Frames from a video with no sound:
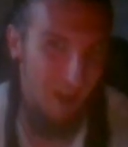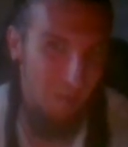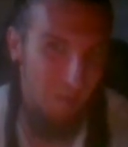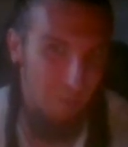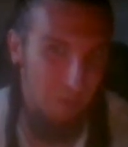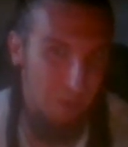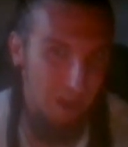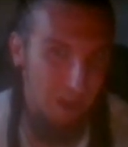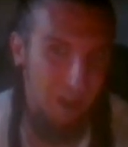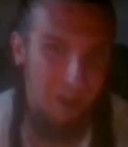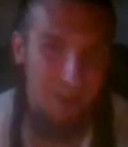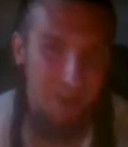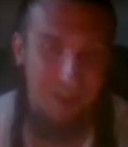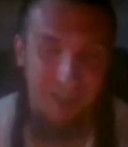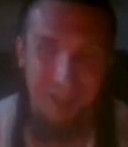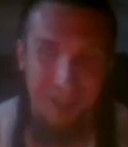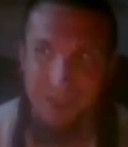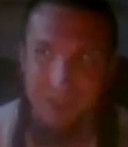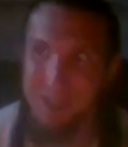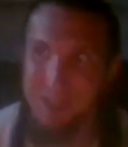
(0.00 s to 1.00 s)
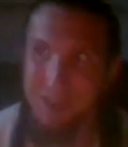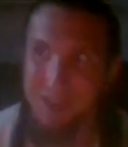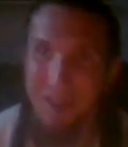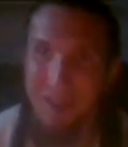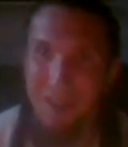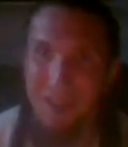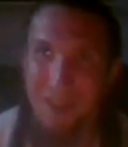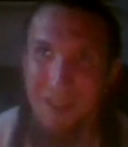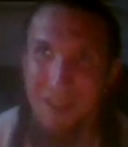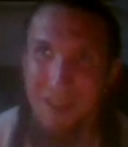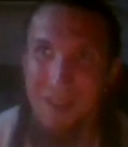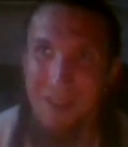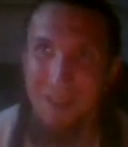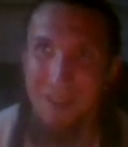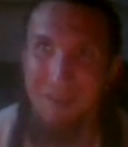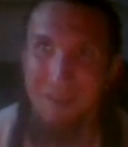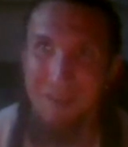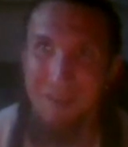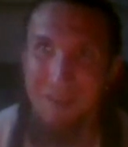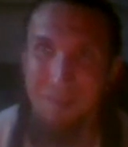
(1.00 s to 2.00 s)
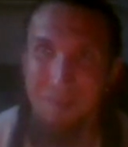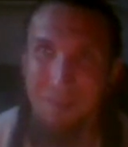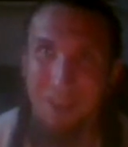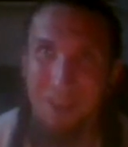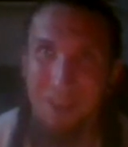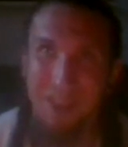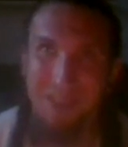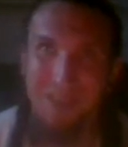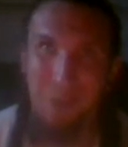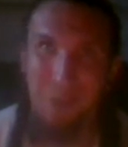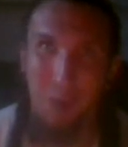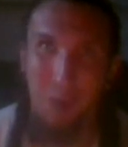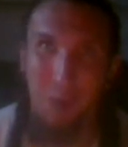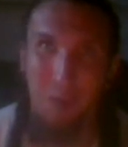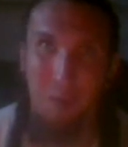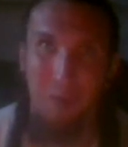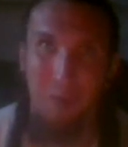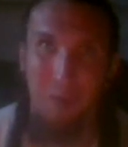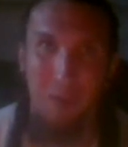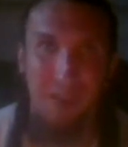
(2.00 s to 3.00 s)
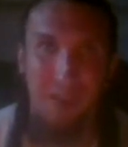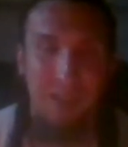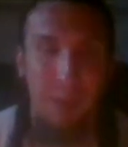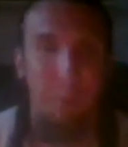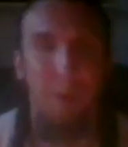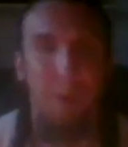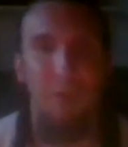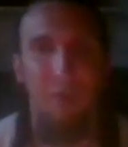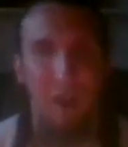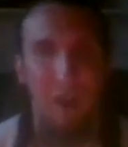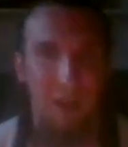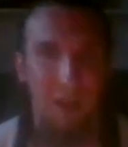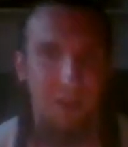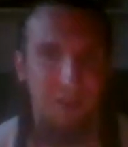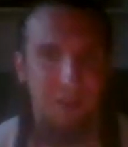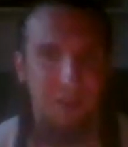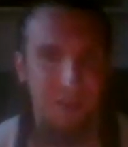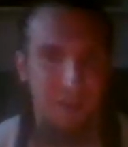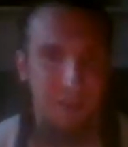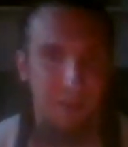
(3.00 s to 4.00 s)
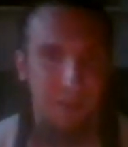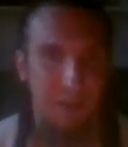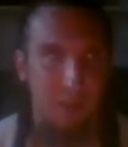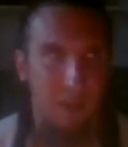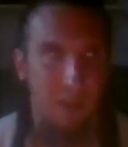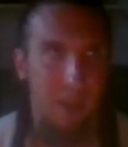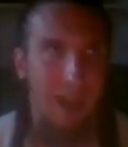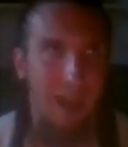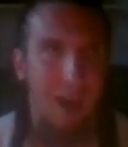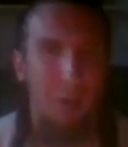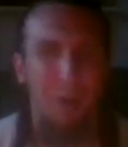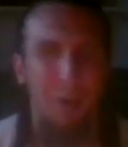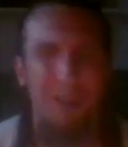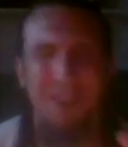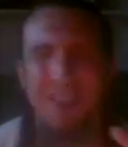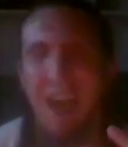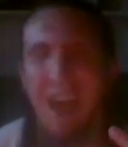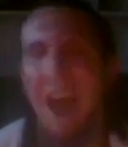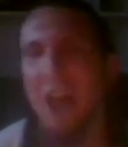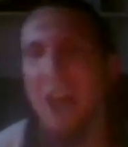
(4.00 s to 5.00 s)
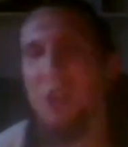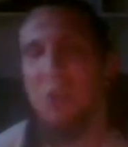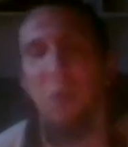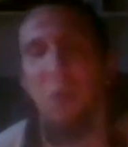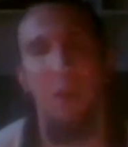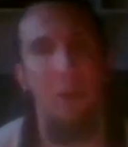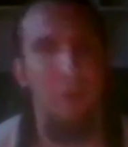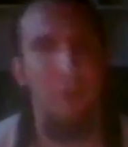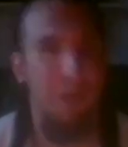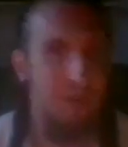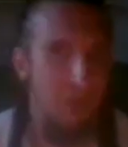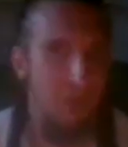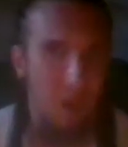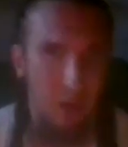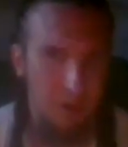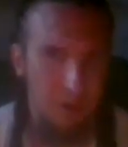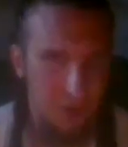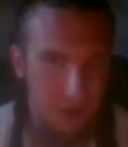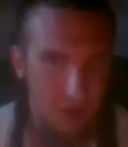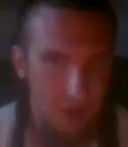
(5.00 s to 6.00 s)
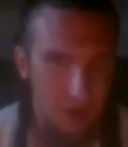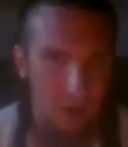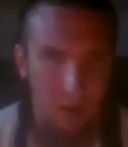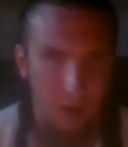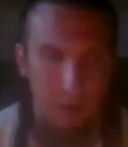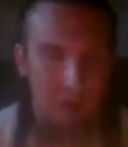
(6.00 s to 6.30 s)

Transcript: because it absolutely it sort of exemplifies how exaggerated the sagas are, and the